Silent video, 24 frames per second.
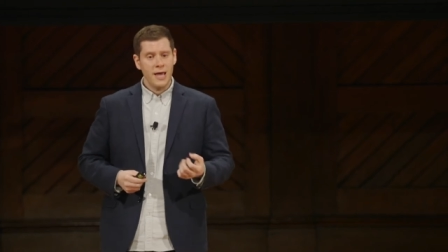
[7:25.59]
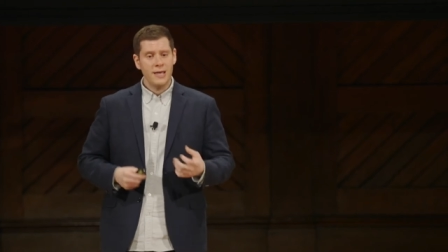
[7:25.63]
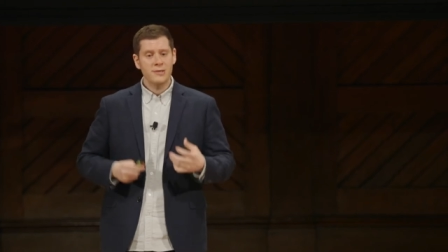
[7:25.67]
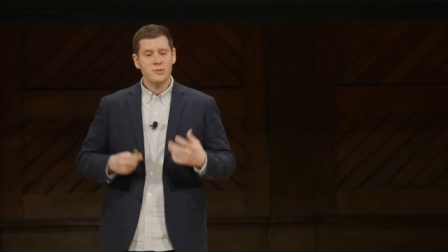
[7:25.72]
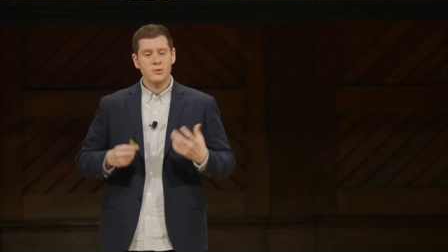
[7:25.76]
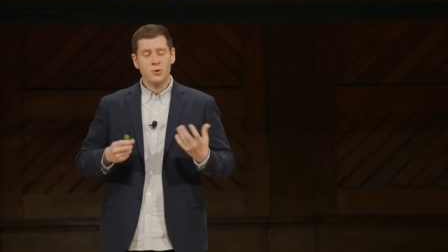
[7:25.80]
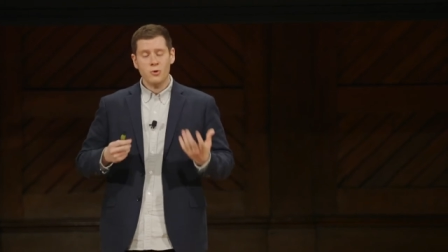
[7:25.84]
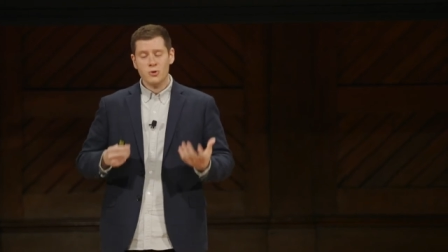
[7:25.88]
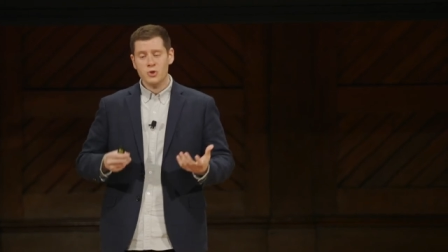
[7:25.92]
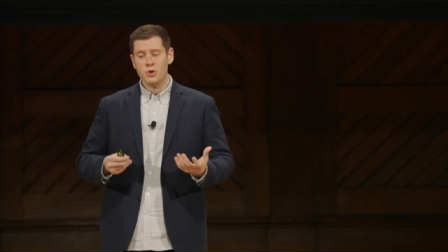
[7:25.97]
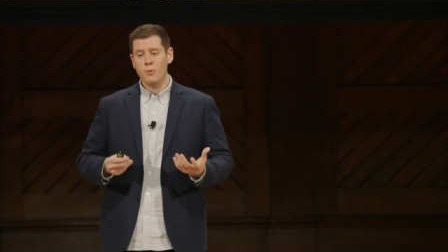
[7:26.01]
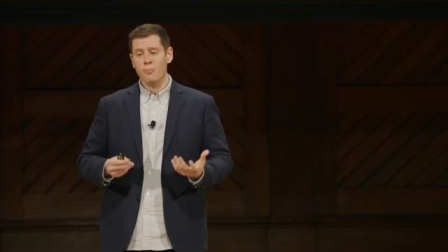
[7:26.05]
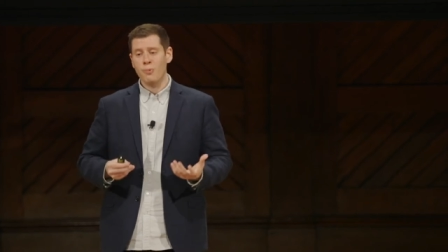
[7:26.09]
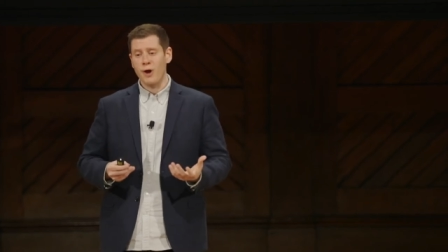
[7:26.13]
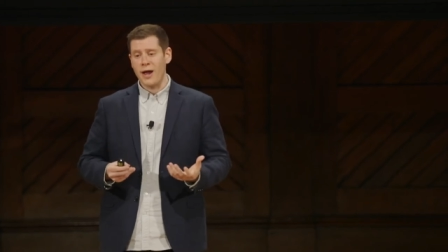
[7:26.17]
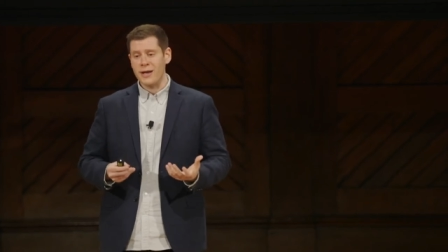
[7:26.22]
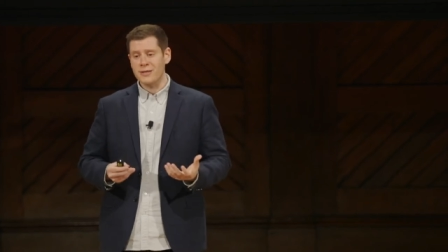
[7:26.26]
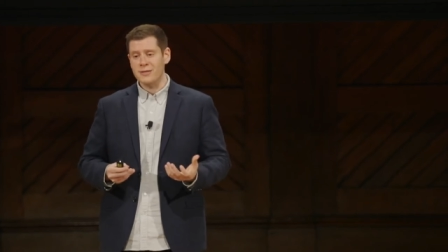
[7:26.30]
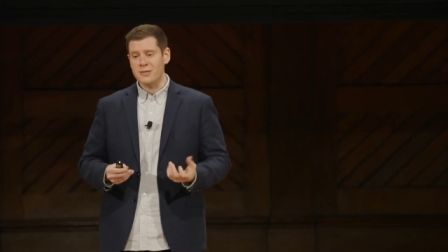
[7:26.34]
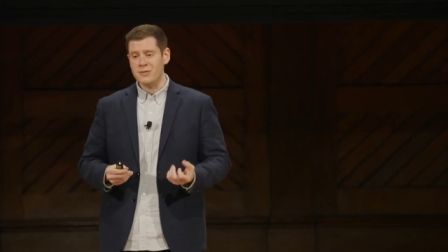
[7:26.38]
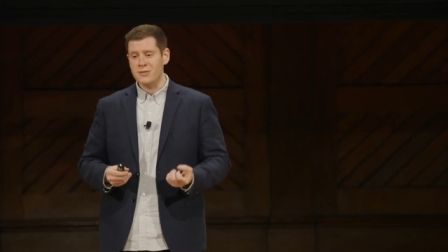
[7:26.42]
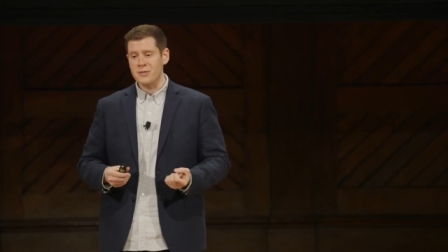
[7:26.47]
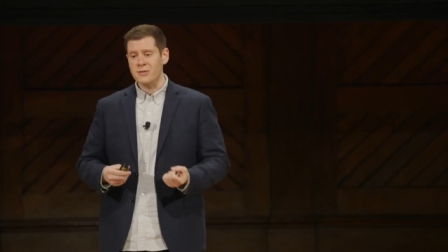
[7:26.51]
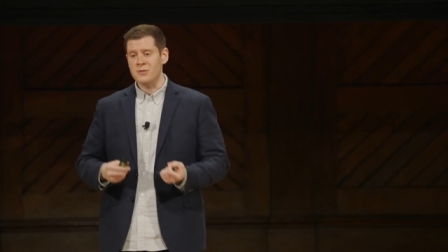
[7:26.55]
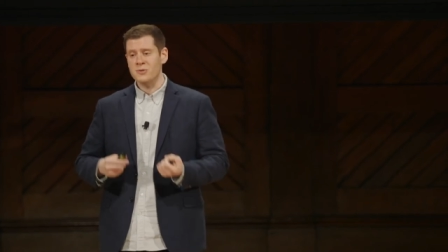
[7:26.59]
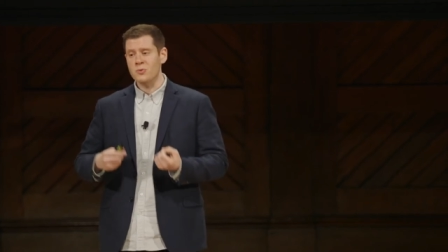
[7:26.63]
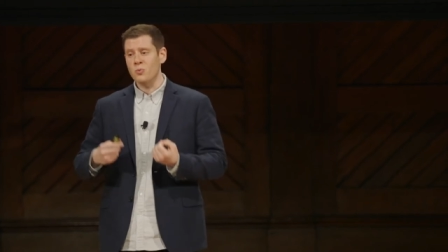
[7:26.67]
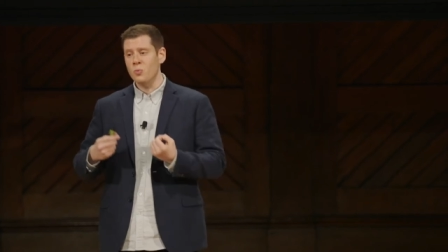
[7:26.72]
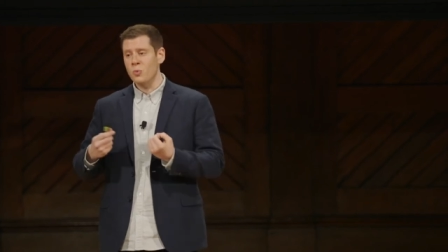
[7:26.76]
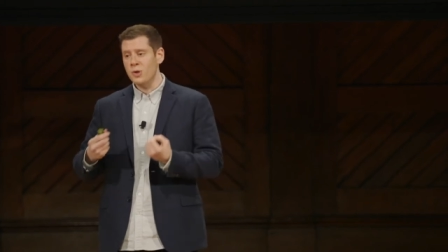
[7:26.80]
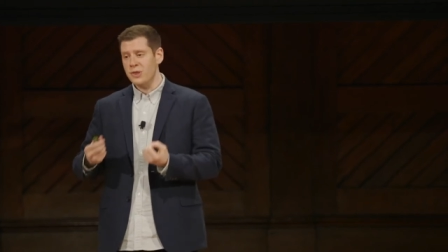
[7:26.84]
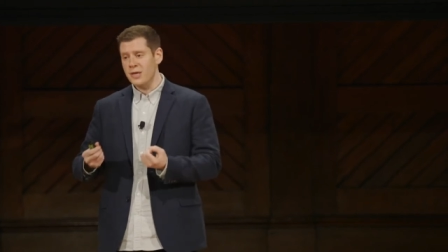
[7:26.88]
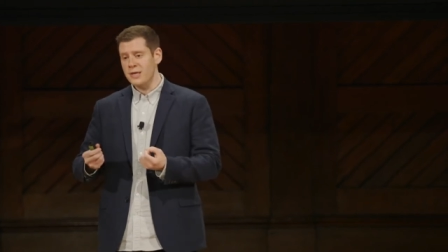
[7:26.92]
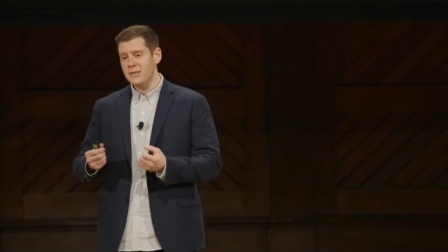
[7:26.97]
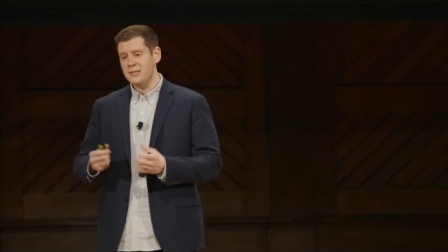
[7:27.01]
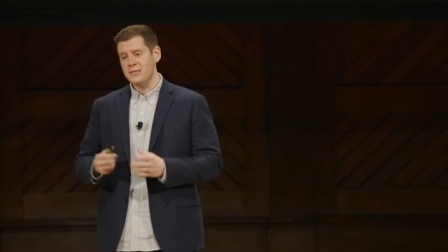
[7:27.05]
and social practices
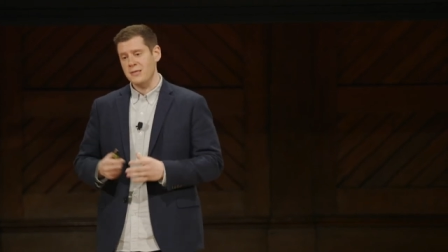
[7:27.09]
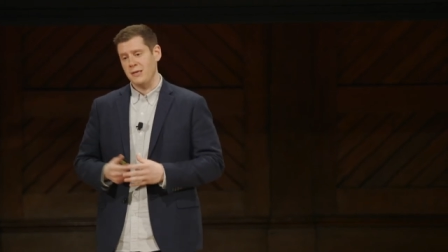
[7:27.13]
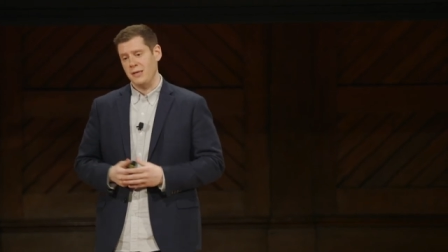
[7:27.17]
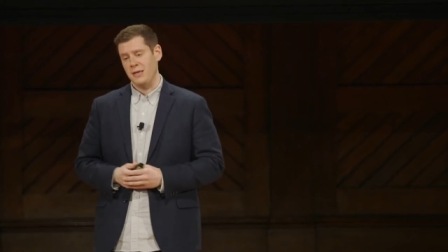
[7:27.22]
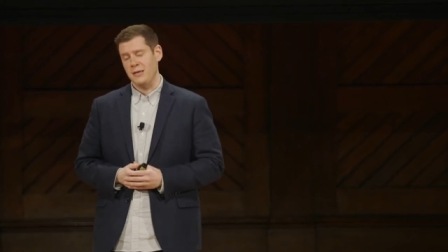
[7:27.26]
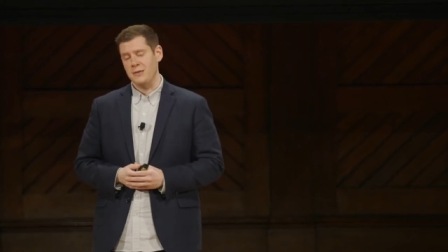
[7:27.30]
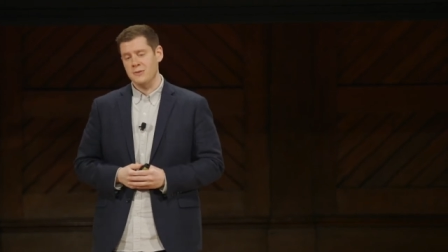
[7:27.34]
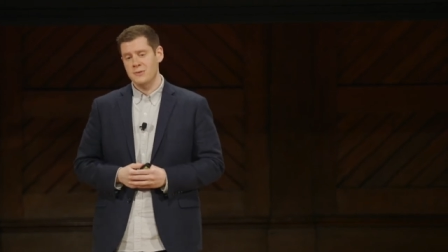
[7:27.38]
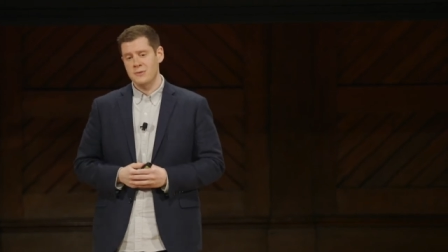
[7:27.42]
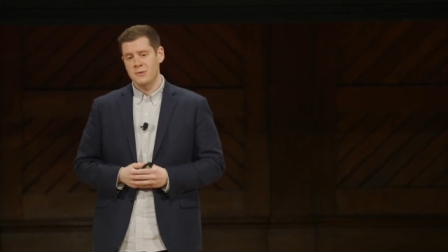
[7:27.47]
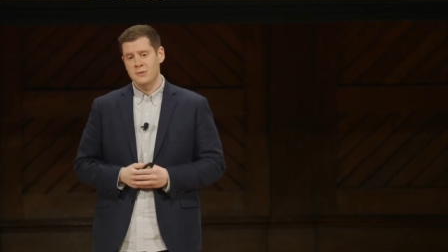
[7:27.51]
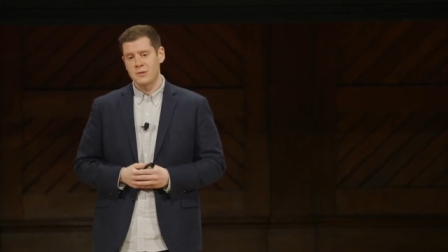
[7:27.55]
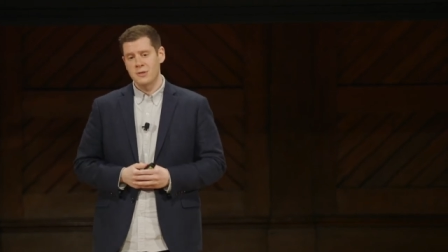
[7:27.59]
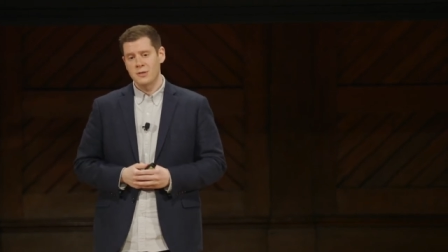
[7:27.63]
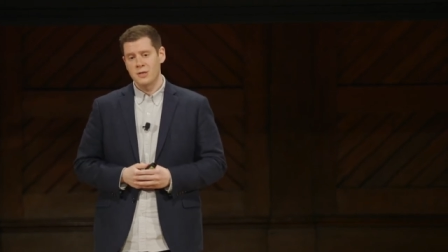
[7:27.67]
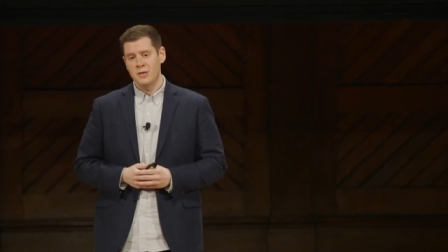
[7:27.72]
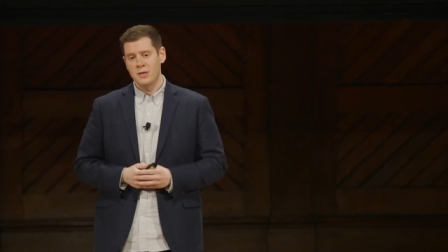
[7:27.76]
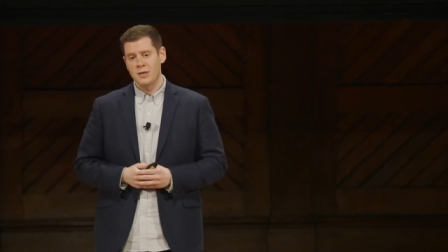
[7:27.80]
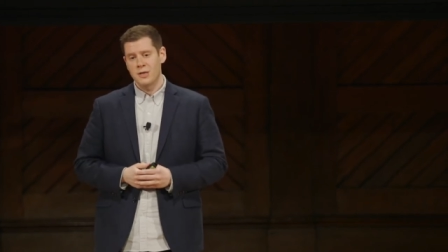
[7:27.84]
within cities.